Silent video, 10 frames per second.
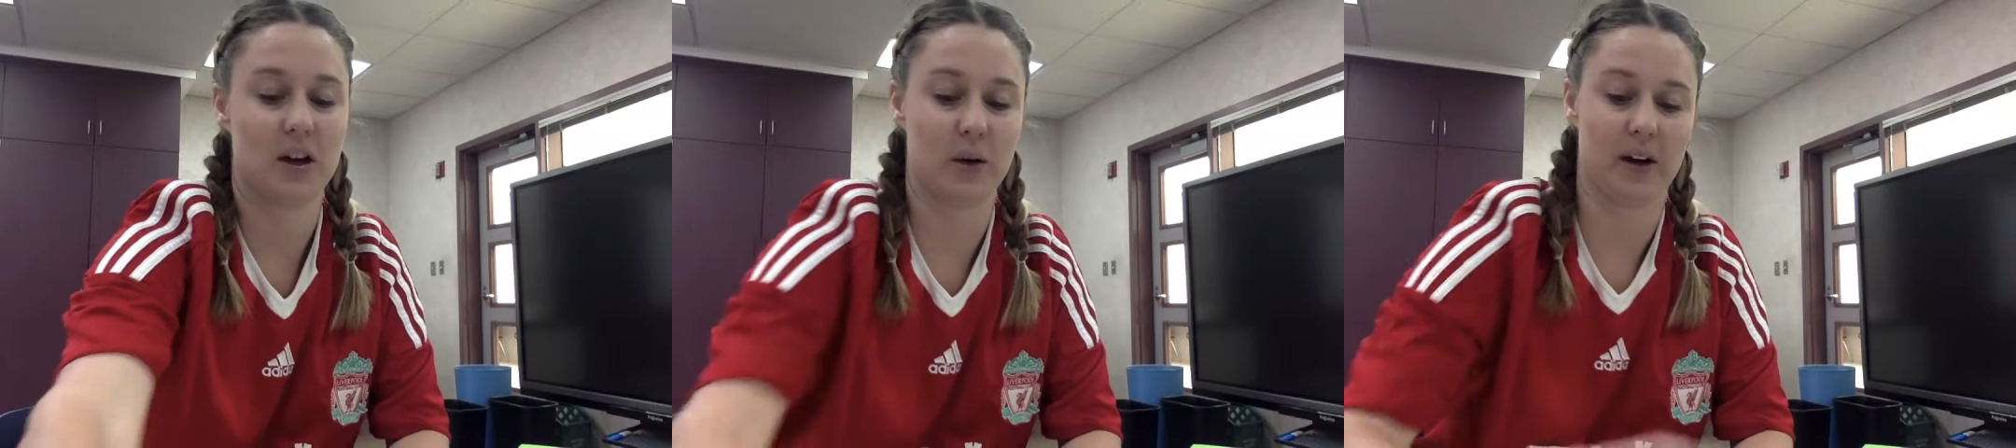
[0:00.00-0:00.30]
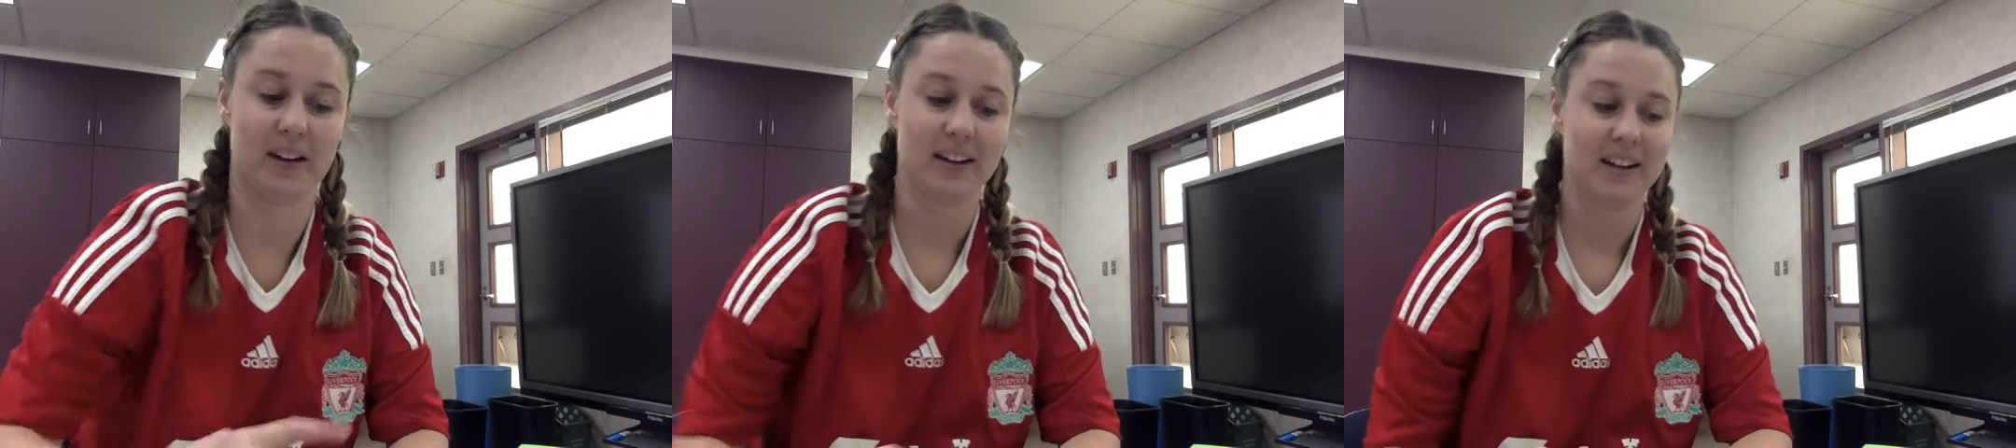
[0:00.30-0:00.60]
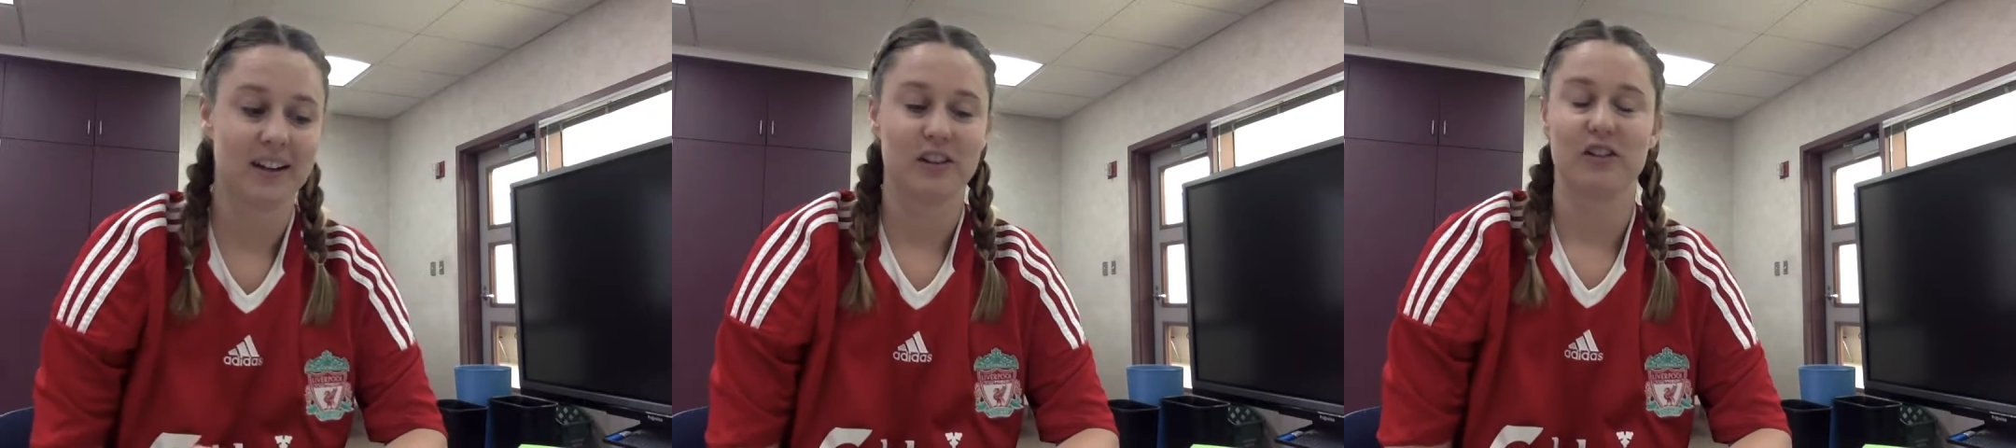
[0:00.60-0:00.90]
Okay.
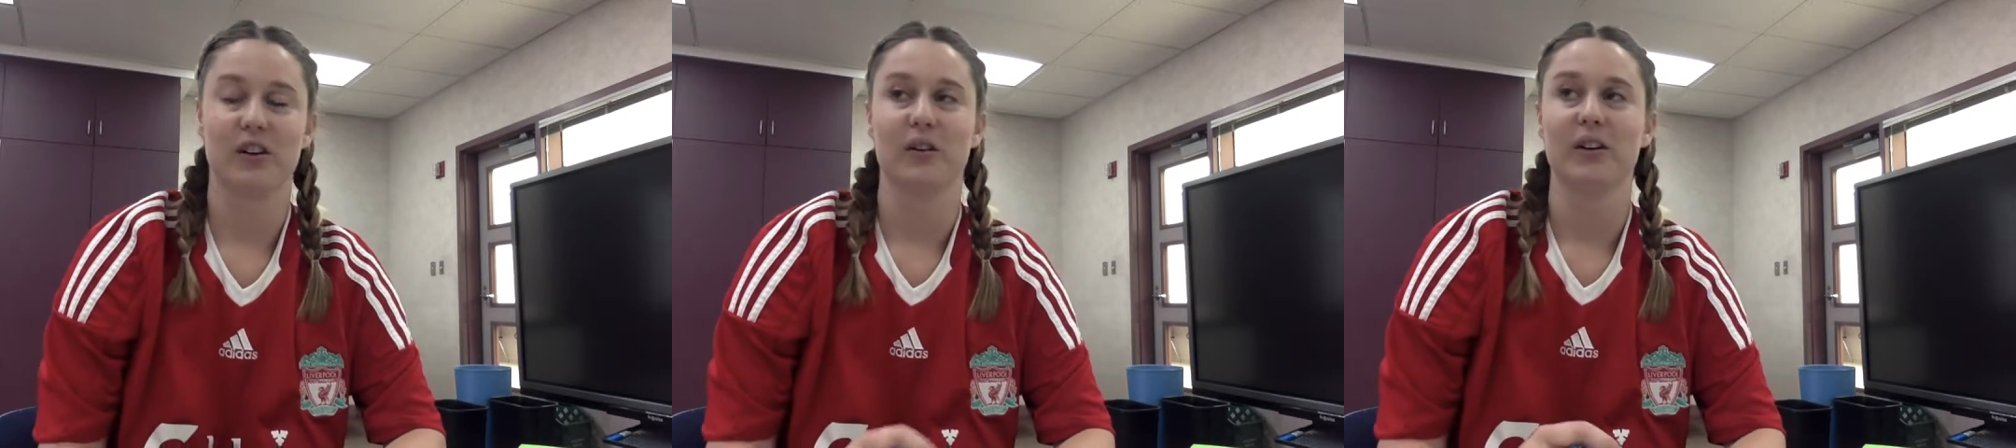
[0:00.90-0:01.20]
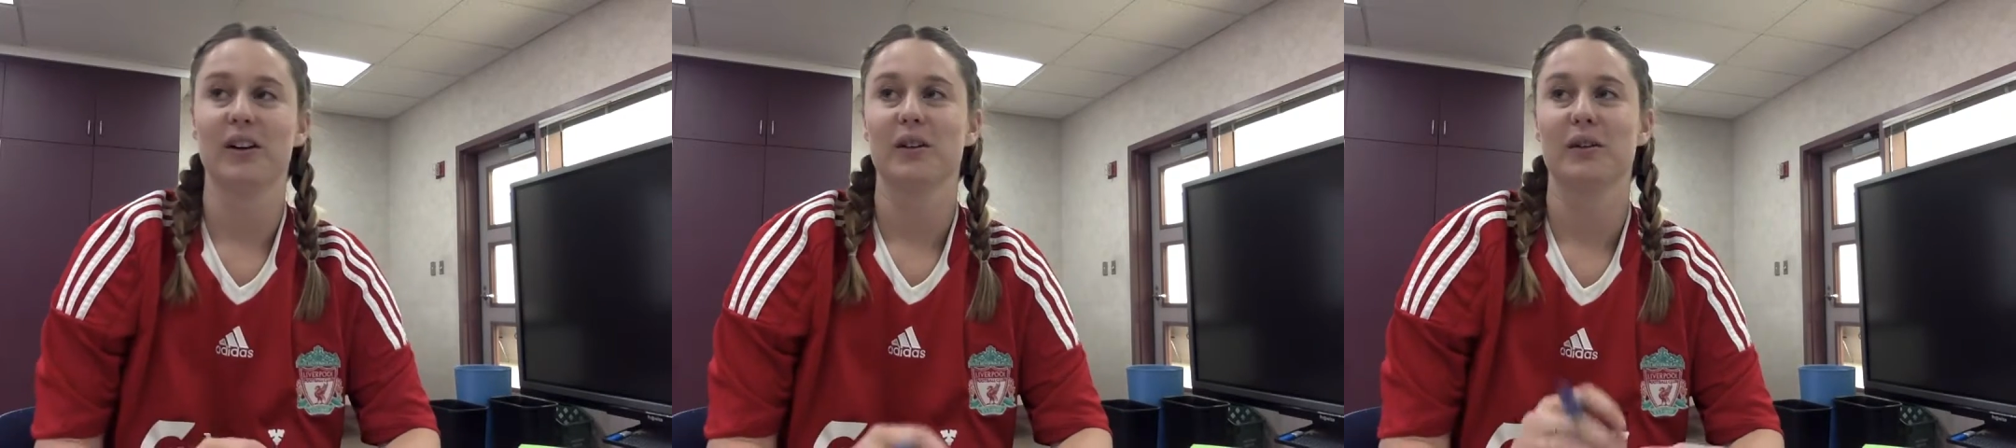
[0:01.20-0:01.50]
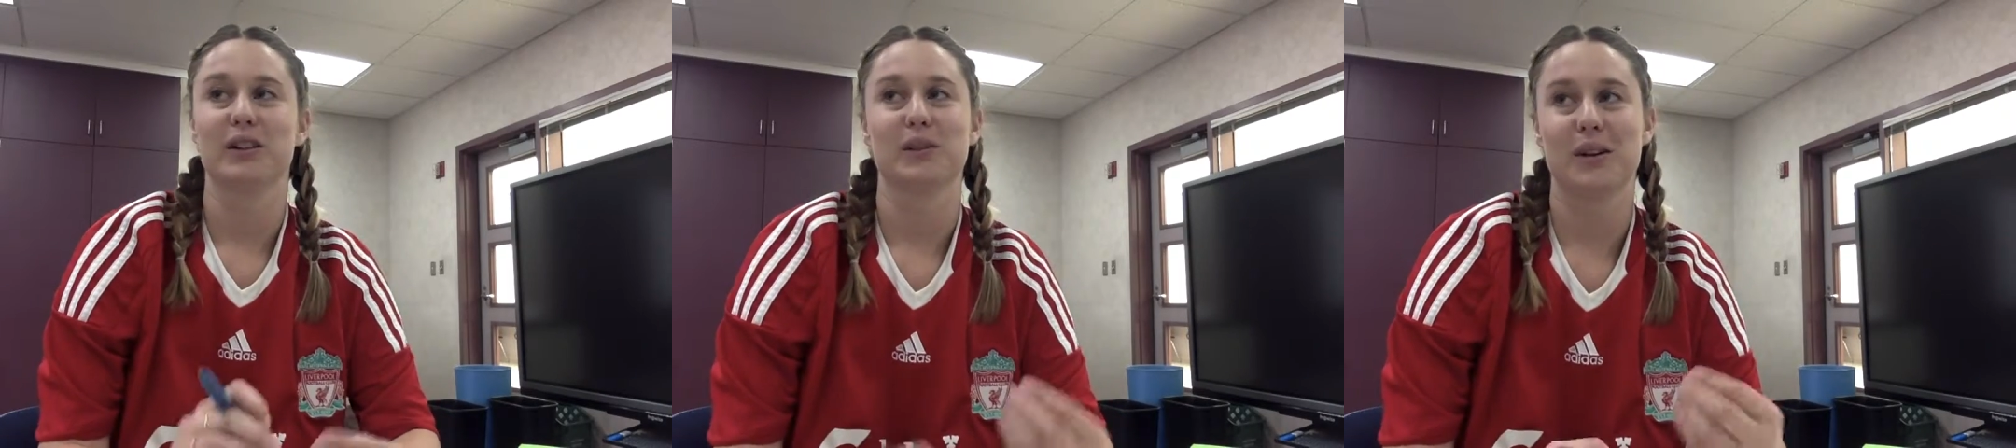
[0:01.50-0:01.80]
So
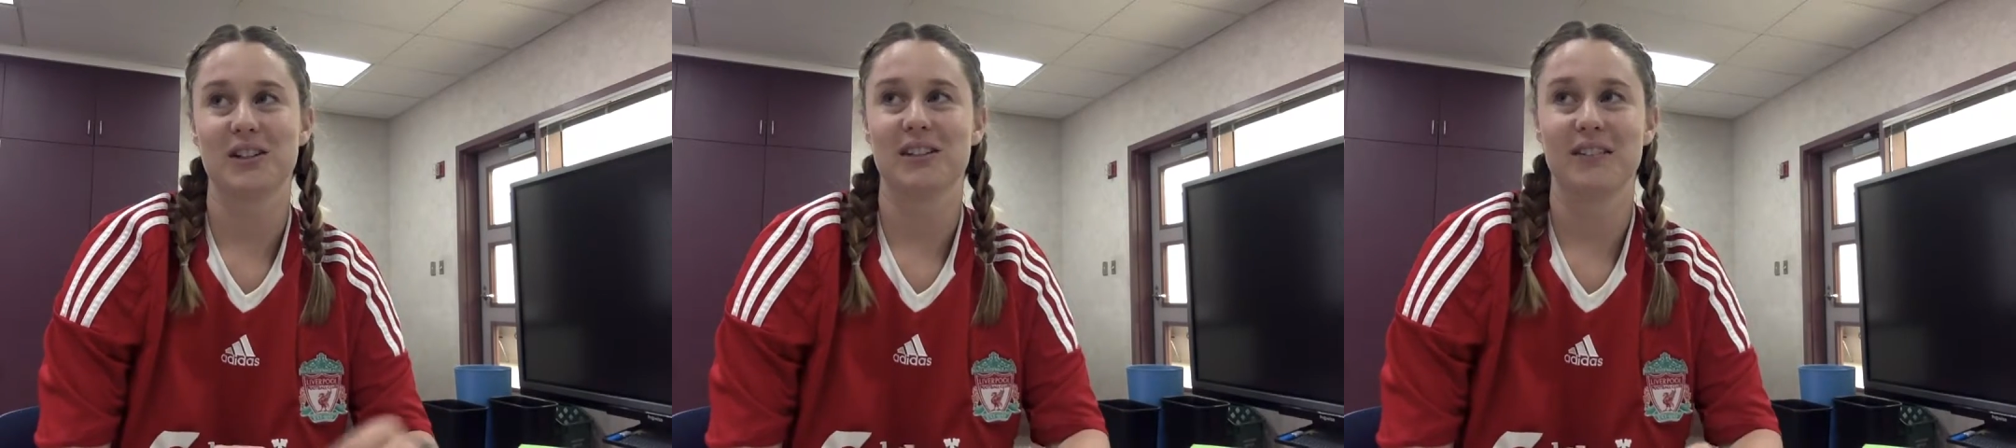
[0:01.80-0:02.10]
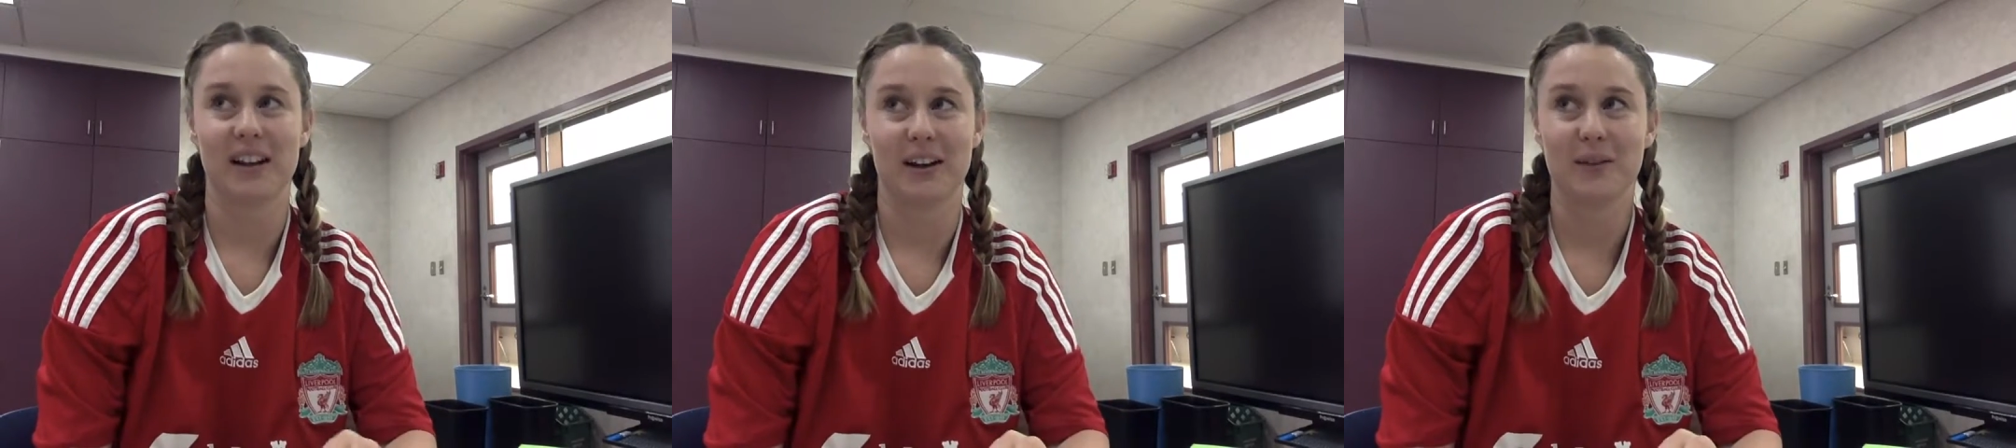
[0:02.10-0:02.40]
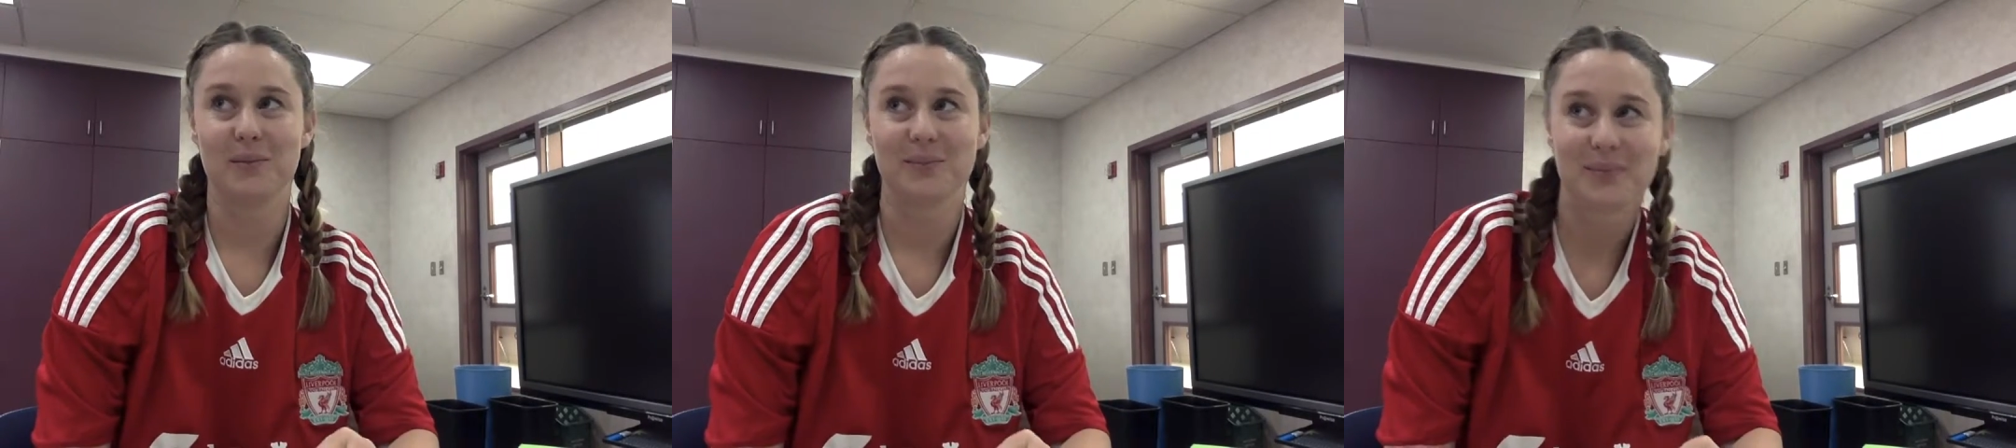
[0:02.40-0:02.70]
we just watched the video.